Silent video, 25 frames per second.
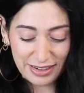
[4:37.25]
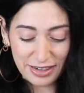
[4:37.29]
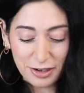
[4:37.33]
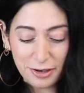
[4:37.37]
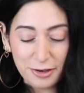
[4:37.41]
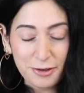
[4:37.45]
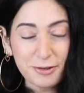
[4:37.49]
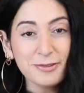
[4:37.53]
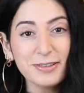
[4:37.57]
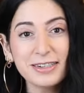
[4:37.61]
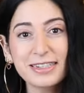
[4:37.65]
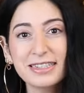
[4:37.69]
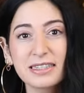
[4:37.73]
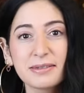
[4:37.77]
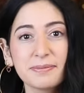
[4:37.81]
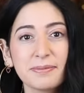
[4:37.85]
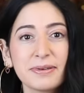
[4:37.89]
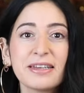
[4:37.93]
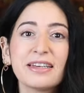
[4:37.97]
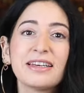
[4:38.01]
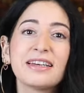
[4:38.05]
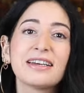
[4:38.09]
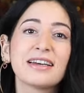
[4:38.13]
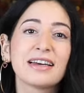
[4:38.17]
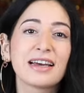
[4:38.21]

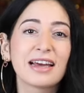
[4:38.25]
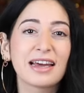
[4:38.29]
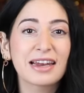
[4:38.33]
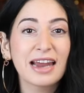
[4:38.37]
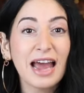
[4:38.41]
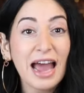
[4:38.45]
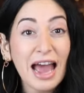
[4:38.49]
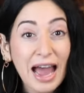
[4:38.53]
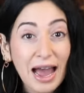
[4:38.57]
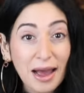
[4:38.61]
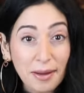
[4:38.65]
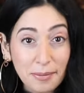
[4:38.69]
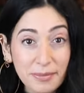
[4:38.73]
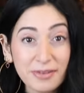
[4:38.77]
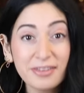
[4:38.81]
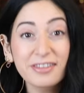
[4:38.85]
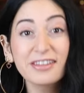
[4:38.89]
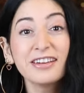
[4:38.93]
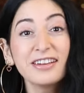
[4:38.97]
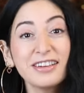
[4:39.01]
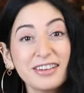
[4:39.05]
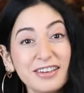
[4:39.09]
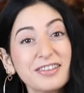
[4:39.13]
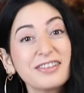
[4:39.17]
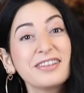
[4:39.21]
Crispy and
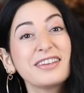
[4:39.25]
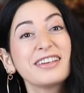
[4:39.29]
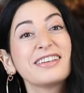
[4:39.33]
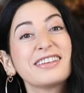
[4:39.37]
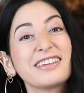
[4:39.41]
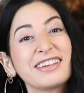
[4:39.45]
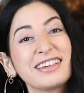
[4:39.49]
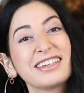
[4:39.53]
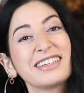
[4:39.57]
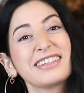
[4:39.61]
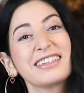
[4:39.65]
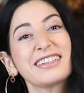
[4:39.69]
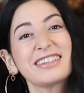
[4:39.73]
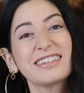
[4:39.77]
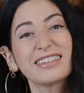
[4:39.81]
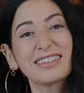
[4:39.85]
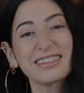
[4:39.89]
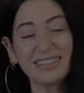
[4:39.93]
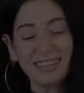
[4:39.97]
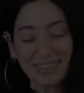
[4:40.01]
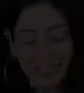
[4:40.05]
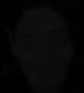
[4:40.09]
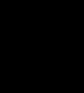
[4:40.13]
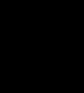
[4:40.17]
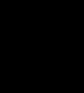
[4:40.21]
absolutely delicious.
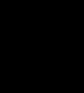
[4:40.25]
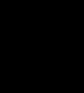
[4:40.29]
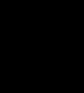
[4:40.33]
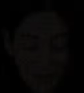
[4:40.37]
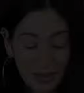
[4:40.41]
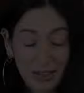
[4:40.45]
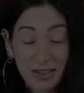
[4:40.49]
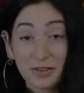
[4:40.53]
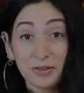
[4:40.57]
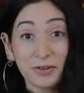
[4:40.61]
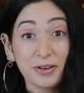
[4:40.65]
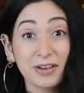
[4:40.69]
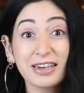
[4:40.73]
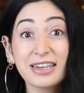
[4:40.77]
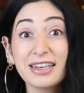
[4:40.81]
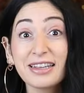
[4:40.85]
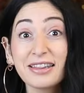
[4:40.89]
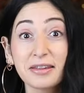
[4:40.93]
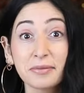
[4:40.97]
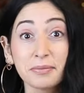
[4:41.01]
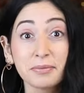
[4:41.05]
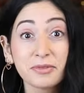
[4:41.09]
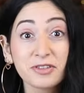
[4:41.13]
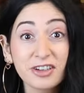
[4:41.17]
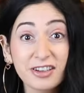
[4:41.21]
You can eat
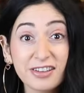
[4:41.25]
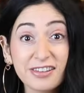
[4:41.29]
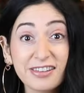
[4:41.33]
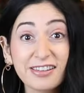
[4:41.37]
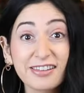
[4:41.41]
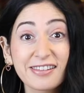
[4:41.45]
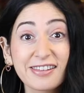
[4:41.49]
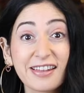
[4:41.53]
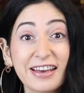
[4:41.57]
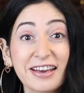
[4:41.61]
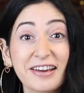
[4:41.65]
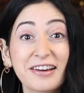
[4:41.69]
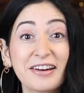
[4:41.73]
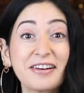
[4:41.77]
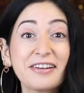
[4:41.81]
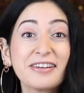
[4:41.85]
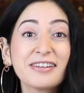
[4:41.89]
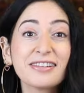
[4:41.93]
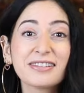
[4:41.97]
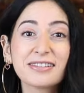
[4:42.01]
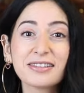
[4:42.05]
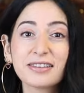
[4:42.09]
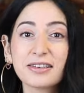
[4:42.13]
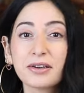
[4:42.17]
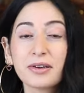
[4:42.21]
them just as they are,
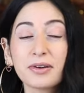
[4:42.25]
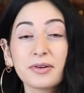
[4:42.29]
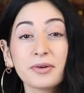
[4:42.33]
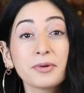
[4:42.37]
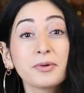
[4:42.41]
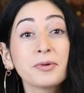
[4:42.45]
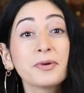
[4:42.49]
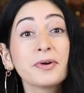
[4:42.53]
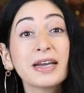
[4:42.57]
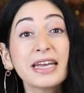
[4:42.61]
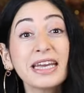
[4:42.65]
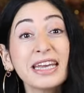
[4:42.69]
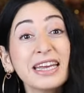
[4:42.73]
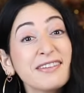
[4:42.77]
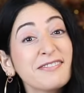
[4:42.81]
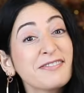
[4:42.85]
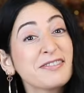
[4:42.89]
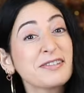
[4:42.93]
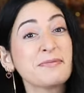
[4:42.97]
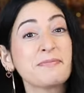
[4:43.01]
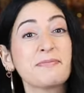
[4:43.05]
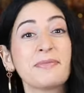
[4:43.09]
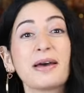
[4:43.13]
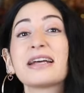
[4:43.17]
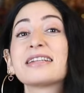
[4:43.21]
or
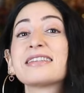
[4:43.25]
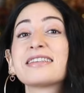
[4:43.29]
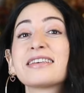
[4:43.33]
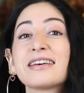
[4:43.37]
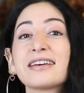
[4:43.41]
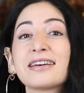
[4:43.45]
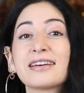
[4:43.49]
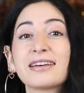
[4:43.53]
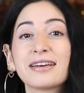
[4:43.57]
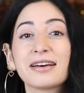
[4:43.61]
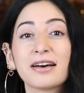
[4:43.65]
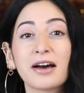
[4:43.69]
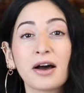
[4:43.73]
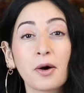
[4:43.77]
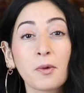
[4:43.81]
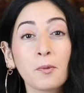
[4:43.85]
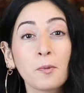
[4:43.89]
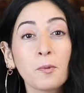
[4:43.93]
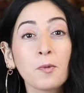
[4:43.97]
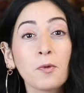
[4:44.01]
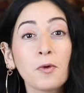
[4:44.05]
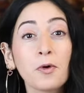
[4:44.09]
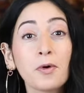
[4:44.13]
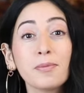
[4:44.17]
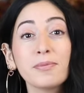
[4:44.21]
even better, our
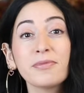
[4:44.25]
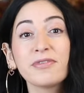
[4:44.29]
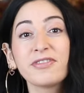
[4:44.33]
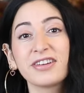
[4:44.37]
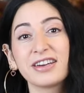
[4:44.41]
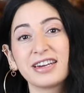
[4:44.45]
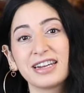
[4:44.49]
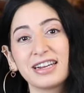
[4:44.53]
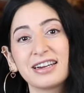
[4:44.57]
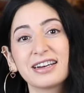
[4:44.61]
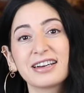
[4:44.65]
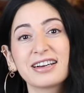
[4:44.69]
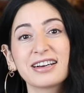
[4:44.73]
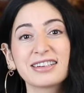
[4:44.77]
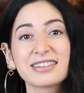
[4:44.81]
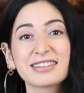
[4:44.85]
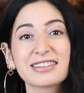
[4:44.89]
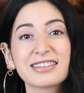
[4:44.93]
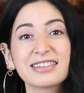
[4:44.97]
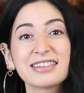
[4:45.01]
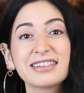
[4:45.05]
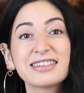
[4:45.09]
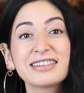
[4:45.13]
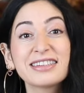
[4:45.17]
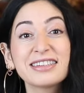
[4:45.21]
warm vanilla
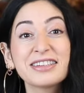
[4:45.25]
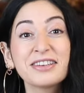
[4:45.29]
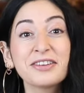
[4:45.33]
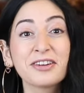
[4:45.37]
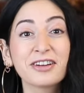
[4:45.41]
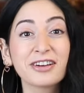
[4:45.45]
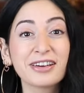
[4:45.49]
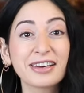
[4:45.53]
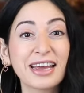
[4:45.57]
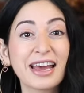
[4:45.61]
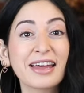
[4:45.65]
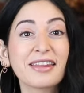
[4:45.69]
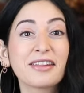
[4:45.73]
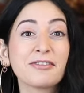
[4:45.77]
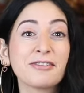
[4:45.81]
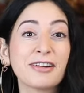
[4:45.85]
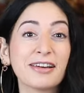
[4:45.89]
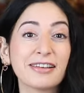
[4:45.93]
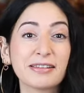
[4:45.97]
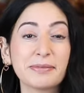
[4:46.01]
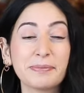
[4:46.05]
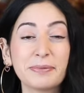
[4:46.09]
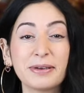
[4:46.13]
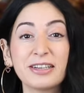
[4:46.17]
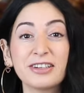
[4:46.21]
custard. You can get the
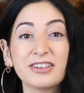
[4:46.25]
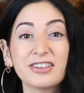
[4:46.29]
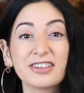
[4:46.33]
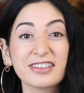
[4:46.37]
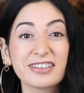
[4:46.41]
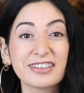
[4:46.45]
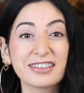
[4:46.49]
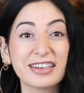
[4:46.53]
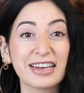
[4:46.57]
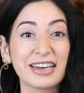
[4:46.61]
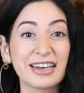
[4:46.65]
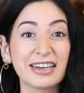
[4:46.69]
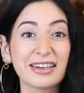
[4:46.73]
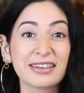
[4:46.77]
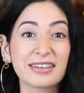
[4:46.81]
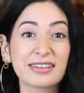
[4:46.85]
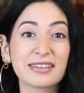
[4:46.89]
recipe just here.